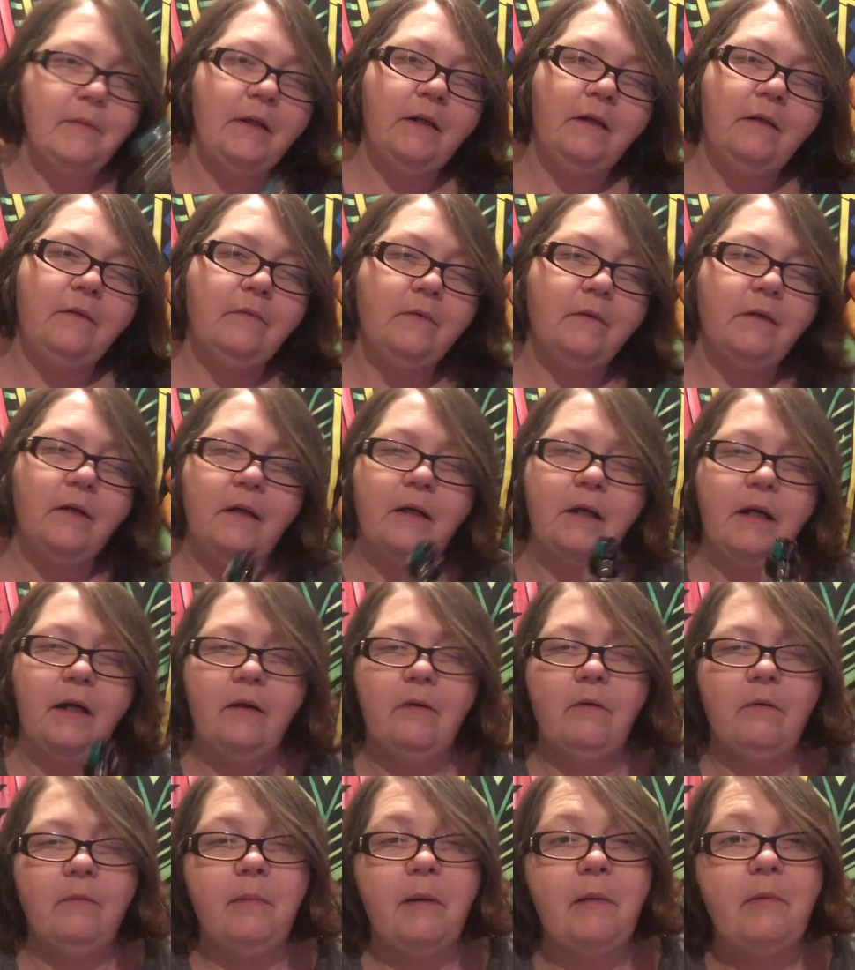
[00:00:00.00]
I don't know, I
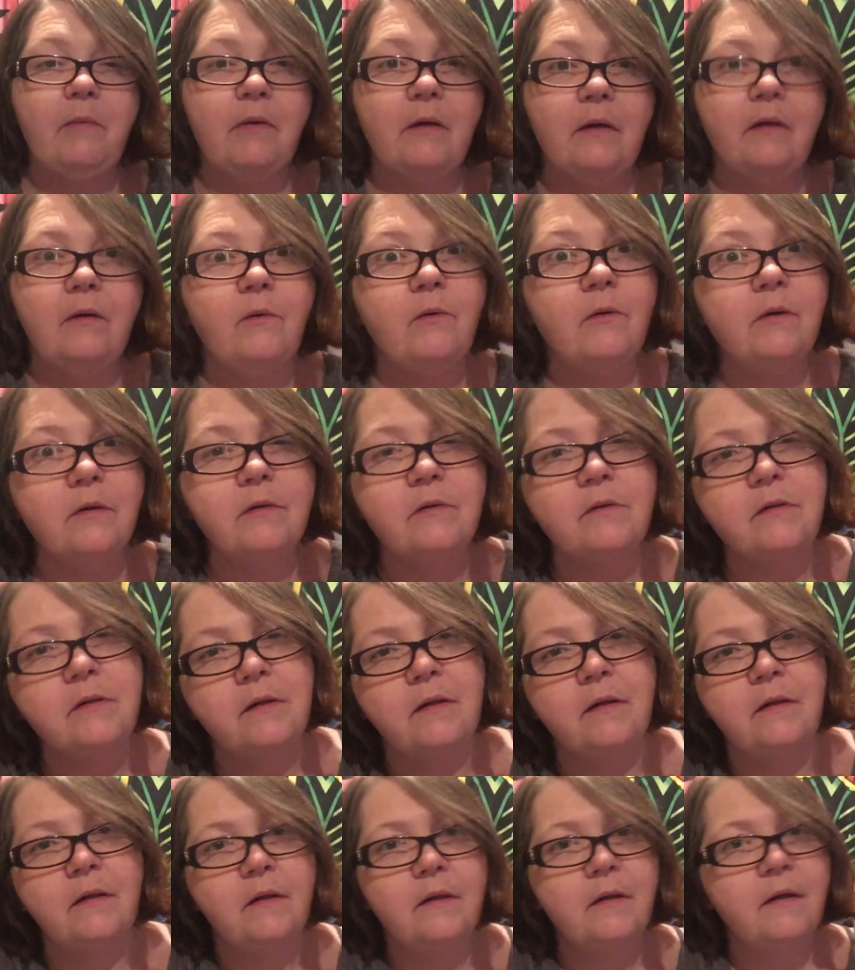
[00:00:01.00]
can't remember the coils,
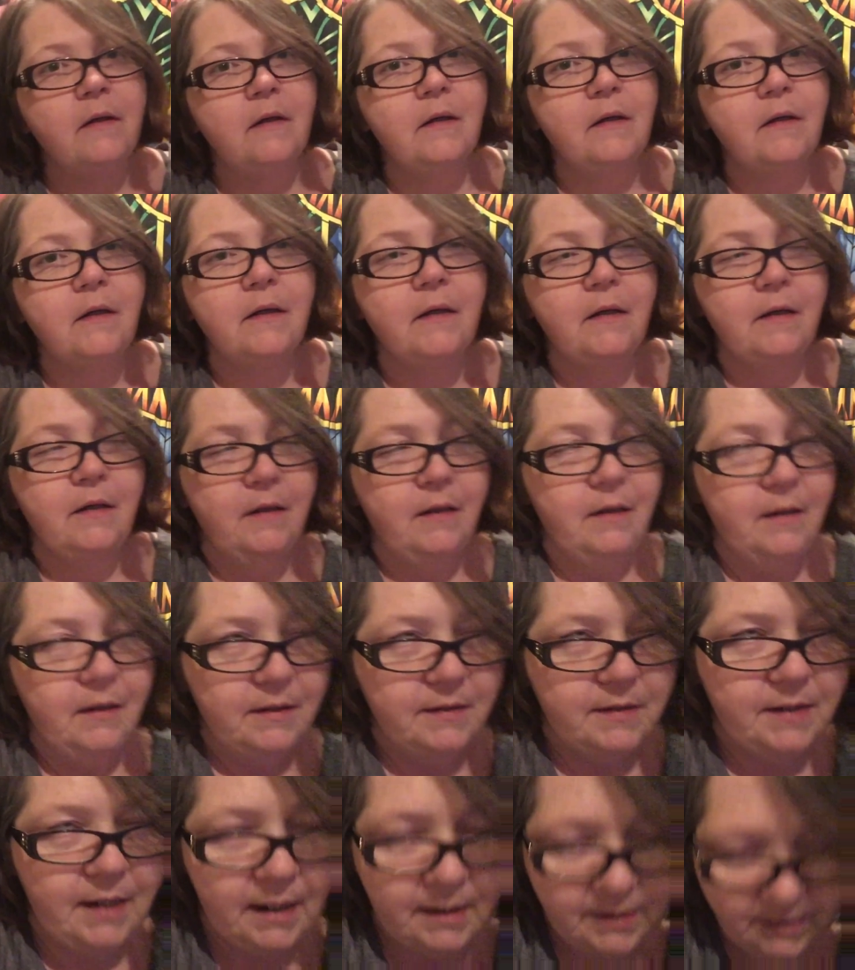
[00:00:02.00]
the
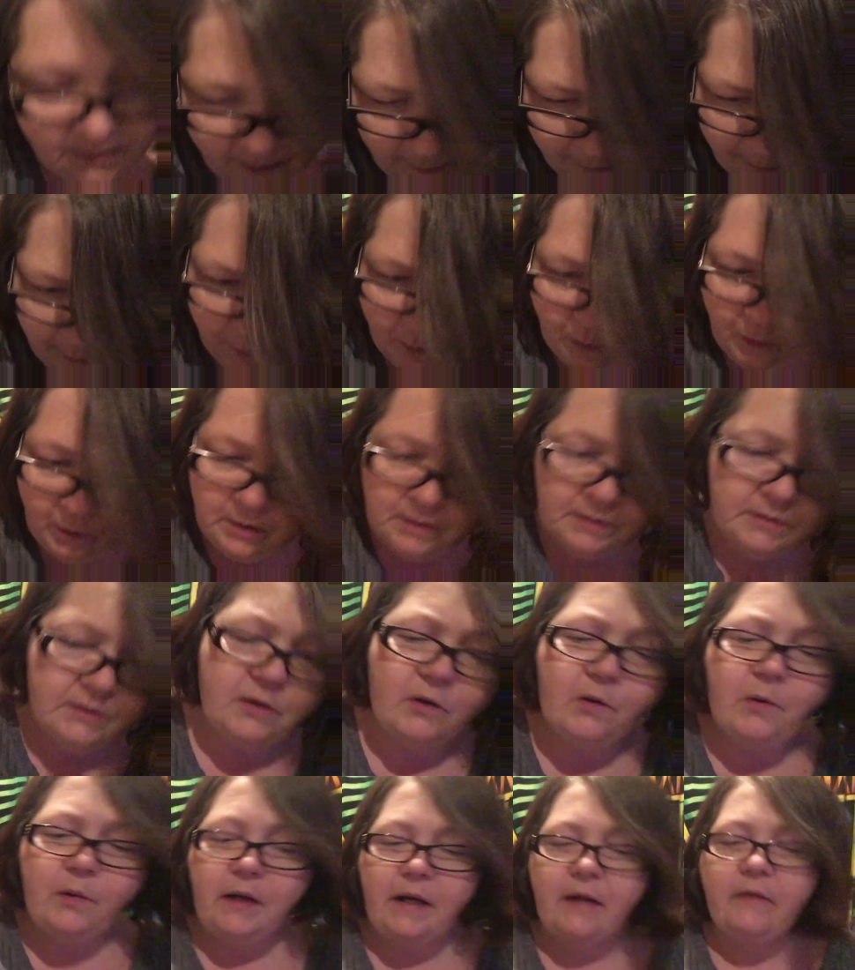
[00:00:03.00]
sextuple coils
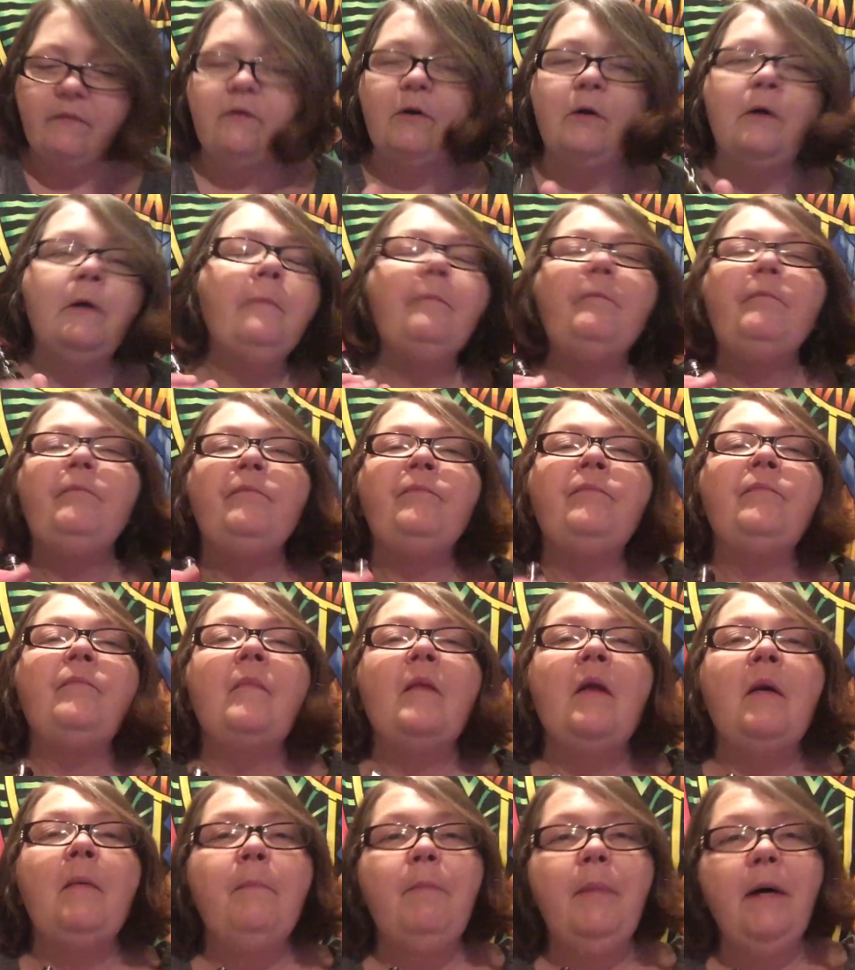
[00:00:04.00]
or whatever.
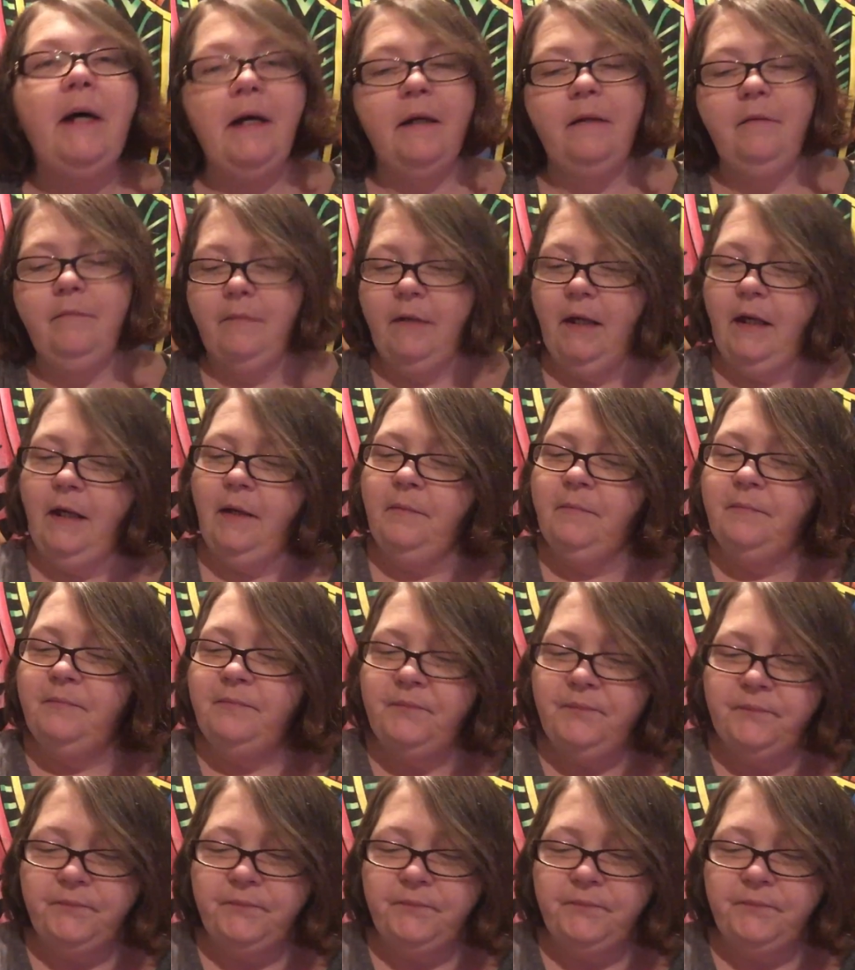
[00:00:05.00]
But yeah,